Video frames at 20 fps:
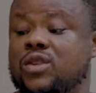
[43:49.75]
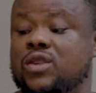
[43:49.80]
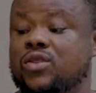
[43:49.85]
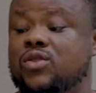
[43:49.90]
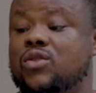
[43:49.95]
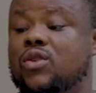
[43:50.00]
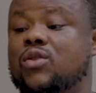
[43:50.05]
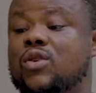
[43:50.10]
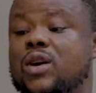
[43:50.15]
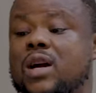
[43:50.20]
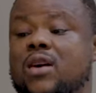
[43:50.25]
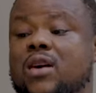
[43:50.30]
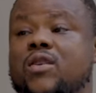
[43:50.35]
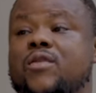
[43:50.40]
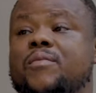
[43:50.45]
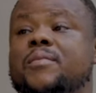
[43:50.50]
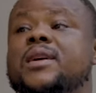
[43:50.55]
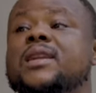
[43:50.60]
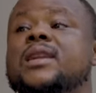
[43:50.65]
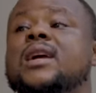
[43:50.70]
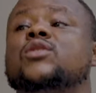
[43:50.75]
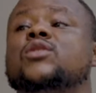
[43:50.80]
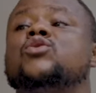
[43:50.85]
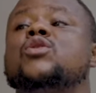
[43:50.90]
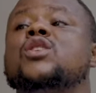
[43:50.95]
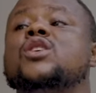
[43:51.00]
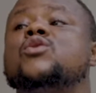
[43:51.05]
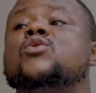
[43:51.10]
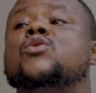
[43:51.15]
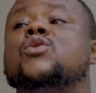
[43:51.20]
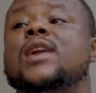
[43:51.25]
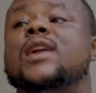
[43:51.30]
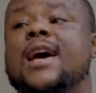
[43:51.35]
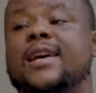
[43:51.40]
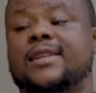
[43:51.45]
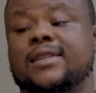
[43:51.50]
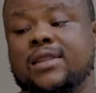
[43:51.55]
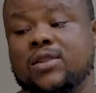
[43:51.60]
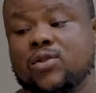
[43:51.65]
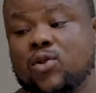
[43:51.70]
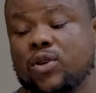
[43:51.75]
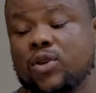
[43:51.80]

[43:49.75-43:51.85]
this your local government, and so it will rise in